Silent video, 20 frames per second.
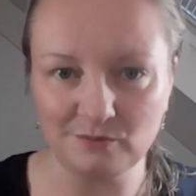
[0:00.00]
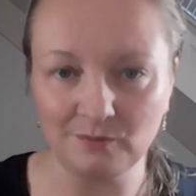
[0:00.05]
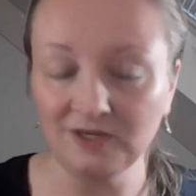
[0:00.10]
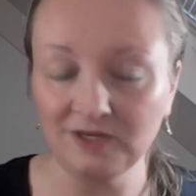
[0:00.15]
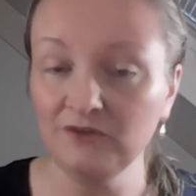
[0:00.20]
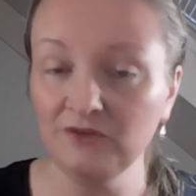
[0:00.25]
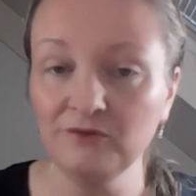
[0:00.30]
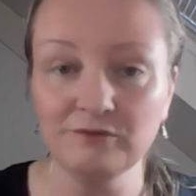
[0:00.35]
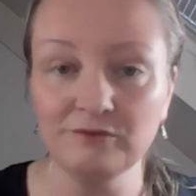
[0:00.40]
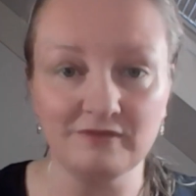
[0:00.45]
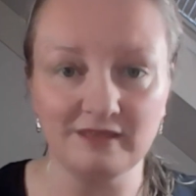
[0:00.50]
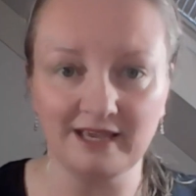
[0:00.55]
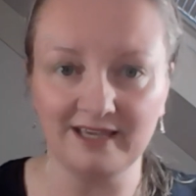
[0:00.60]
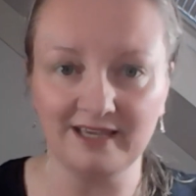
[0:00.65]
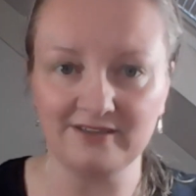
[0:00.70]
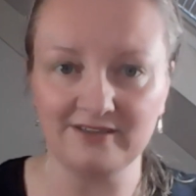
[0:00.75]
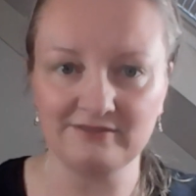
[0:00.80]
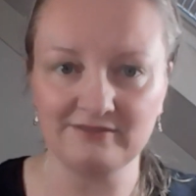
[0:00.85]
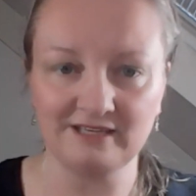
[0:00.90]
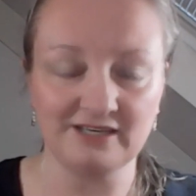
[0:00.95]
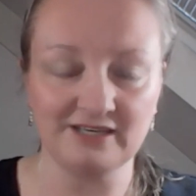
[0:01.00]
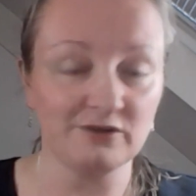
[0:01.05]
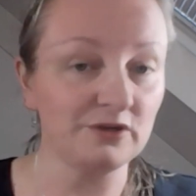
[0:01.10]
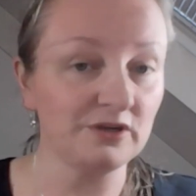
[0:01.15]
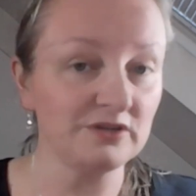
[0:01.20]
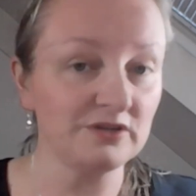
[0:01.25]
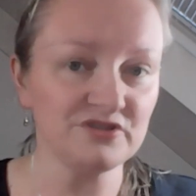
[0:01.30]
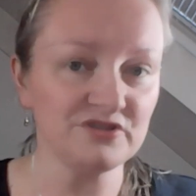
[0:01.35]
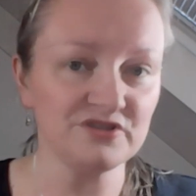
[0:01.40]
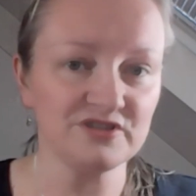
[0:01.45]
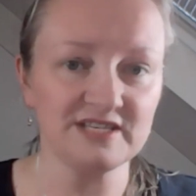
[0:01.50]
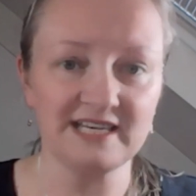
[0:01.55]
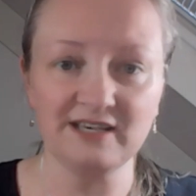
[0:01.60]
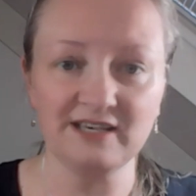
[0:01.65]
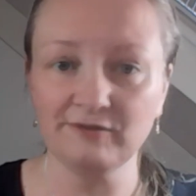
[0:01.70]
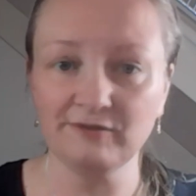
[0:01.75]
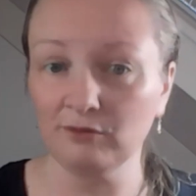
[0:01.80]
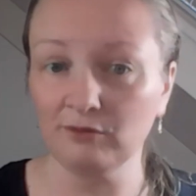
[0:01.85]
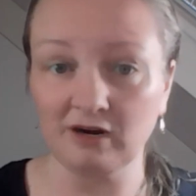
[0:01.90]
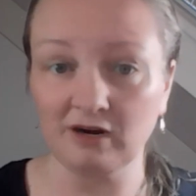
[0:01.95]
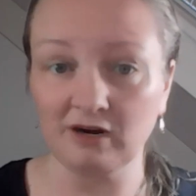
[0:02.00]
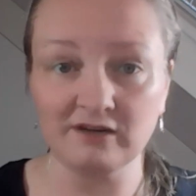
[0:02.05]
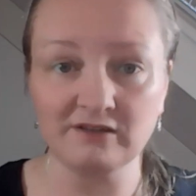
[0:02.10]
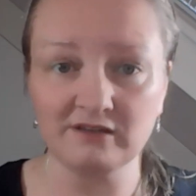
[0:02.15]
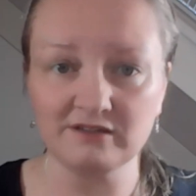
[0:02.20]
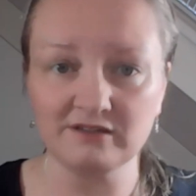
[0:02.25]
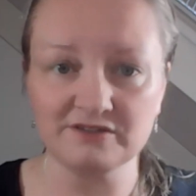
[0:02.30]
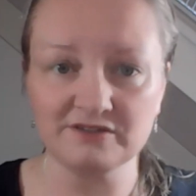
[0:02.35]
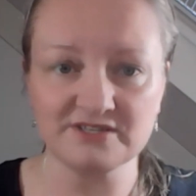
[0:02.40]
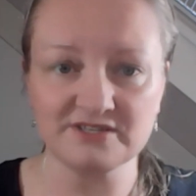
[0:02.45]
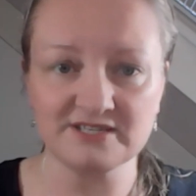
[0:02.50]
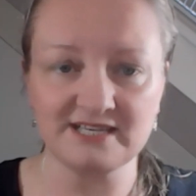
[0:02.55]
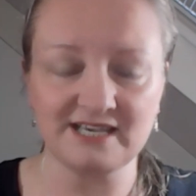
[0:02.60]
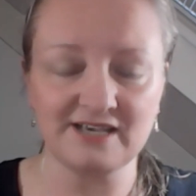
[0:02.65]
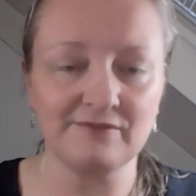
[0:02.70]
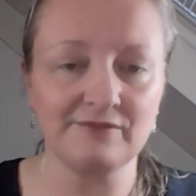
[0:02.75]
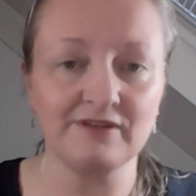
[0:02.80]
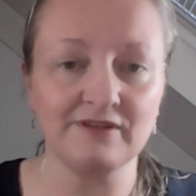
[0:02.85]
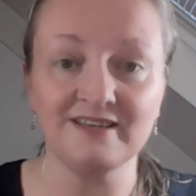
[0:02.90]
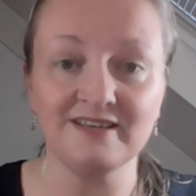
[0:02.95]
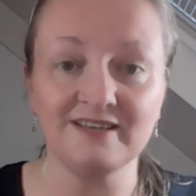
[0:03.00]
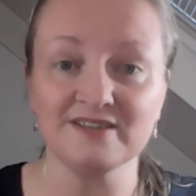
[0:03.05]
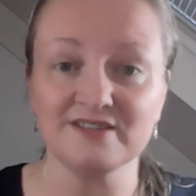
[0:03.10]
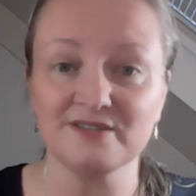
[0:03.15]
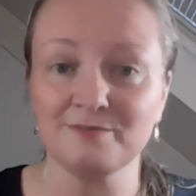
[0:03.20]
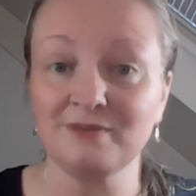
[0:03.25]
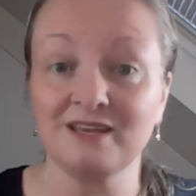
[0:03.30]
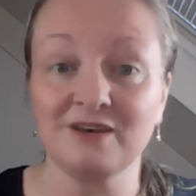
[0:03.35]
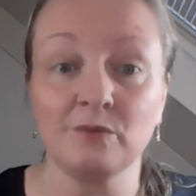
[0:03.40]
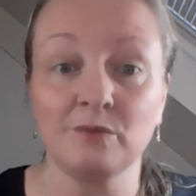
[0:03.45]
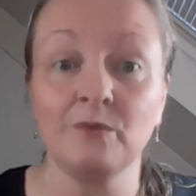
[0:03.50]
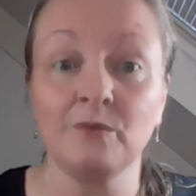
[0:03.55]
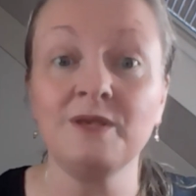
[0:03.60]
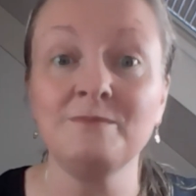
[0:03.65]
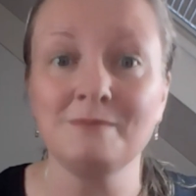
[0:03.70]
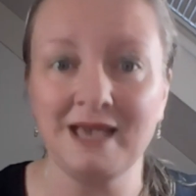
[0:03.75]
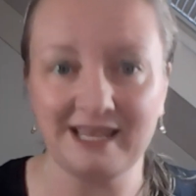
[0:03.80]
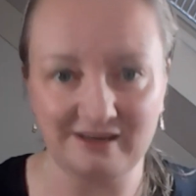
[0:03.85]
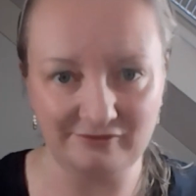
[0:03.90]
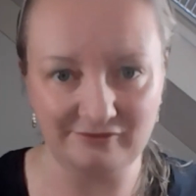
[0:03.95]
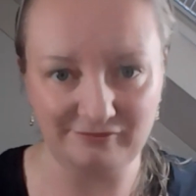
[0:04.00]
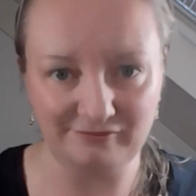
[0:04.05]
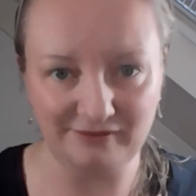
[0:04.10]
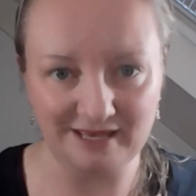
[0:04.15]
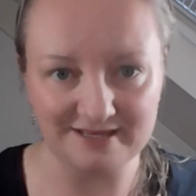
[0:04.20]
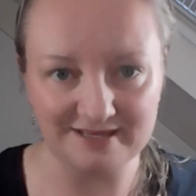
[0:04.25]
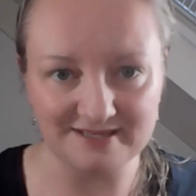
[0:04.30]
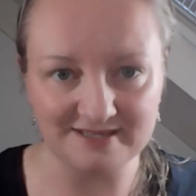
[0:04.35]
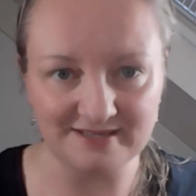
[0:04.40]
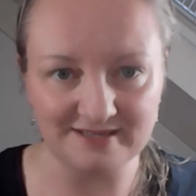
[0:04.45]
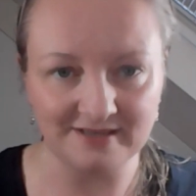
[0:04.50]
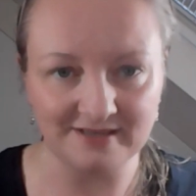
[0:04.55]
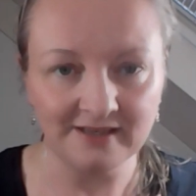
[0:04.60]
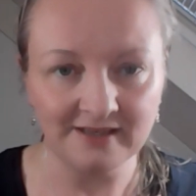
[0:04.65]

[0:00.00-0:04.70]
We do that at a conscious level or unconscious level. It doesn't matter. We manifest.